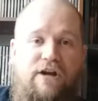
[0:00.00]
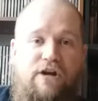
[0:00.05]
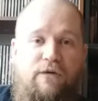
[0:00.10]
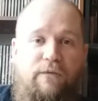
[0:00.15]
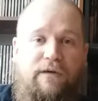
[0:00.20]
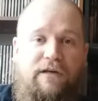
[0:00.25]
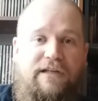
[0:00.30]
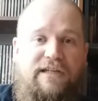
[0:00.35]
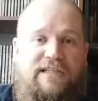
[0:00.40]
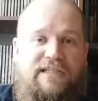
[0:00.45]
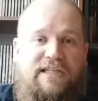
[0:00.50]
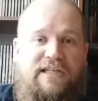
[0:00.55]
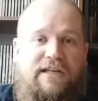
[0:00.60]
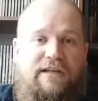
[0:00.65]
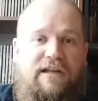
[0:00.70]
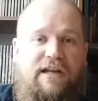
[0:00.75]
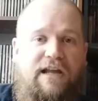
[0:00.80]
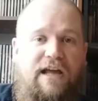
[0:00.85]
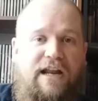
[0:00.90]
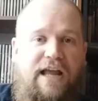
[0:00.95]
releasing
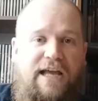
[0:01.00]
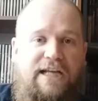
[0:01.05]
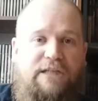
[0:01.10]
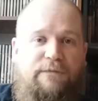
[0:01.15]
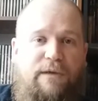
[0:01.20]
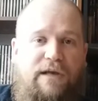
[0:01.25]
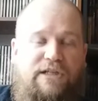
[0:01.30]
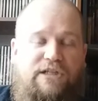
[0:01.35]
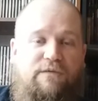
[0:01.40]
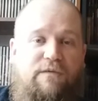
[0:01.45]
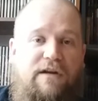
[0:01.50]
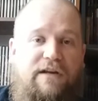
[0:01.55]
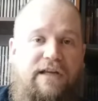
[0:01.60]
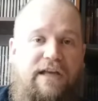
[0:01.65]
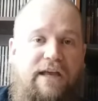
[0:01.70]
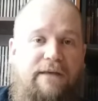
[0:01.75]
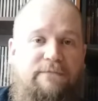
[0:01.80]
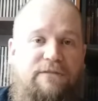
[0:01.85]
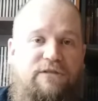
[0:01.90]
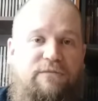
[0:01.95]
a lot of Xbox One
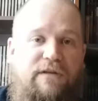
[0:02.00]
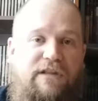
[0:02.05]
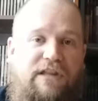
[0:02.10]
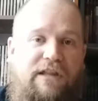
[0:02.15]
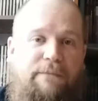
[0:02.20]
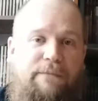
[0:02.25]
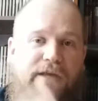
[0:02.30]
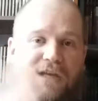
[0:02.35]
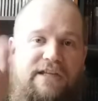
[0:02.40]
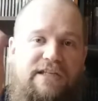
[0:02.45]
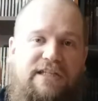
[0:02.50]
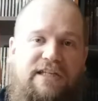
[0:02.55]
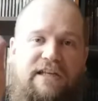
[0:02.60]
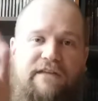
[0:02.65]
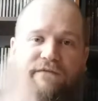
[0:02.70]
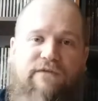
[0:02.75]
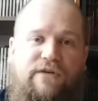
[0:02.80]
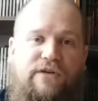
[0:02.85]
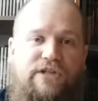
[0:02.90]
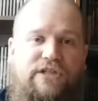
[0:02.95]
games with the PC
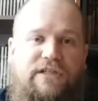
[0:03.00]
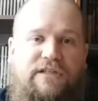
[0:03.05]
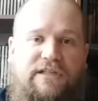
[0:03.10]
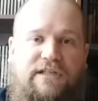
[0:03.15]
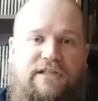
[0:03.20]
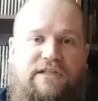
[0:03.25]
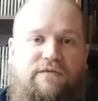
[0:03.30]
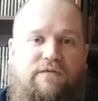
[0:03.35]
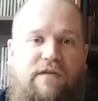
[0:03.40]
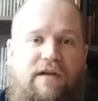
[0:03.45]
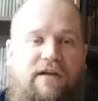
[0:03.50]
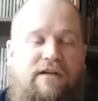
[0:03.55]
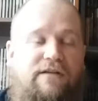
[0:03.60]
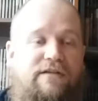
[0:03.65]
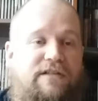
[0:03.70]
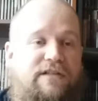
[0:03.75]
versions as well,